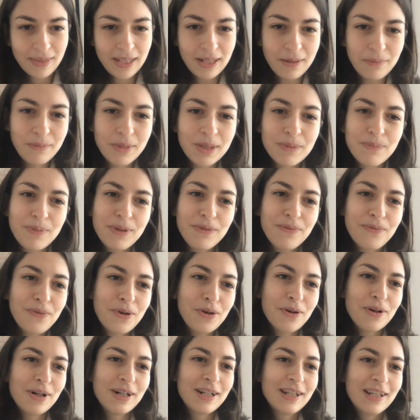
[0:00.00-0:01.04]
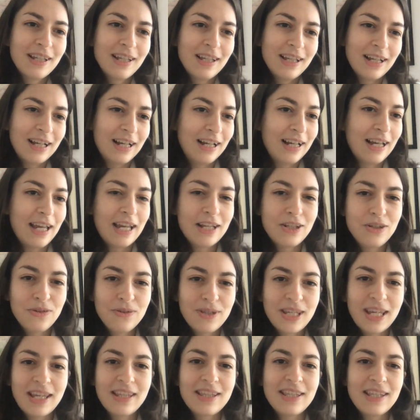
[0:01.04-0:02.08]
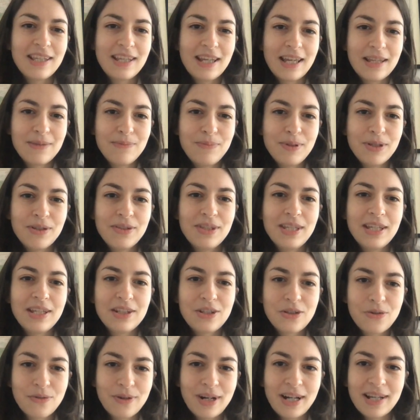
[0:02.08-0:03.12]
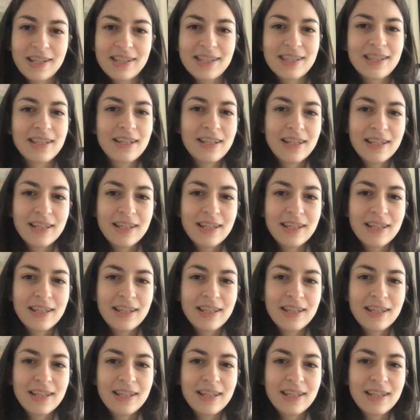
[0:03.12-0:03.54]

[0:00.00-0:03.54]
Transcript: But before uh, educating and building trust,